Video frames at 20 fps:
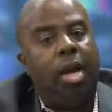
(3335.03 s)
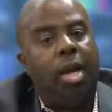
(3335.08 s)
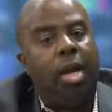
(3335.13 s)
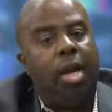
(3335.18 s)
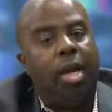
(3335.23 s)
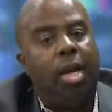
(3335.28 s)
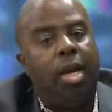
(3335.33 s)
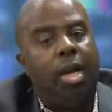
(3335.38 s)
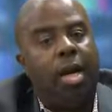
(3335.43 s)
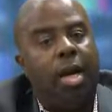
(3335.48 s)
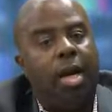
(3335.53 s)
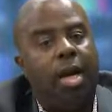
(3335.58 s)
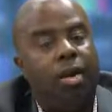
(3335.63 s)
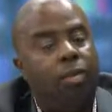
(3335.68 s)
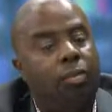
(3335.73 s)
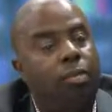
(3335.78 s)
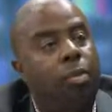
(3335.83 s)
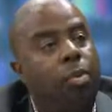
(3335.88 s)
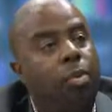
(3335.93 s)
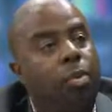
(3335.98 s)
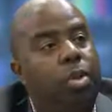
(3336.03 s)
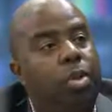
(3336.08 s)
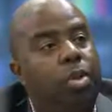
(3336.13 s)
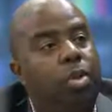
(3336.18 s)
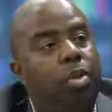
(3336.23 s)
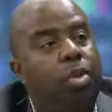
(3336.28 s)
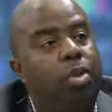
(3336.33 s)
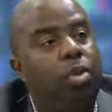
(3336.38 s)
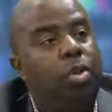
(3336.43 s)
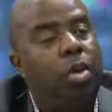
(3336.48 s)
and I look forward
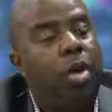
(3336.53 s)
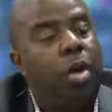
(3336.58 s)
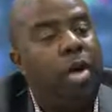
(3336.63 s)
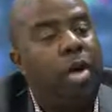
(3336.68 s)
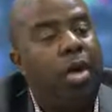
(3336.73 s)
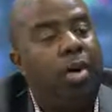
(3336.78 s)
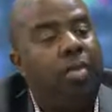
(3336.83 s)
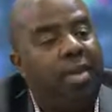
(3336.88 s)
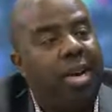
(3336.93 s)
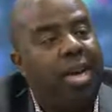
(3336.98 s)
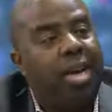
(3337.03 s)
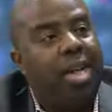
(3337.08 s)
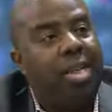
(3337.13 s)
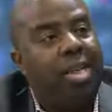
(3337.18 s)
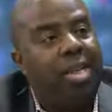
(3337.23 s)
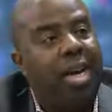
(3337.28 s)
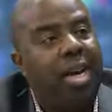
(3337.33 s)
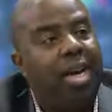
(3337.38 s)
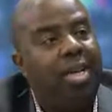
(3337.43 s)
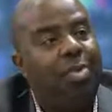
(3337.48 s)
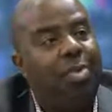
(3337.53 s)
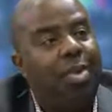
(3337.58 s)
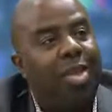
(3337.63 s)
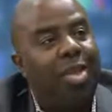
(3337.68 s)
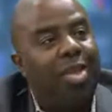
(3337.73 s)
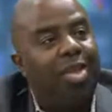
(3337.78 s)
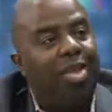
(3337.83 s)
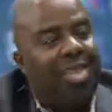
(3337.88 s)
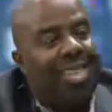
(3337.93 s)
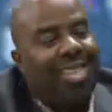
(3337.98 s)
to affecting change with
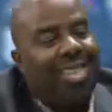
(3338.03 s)
you.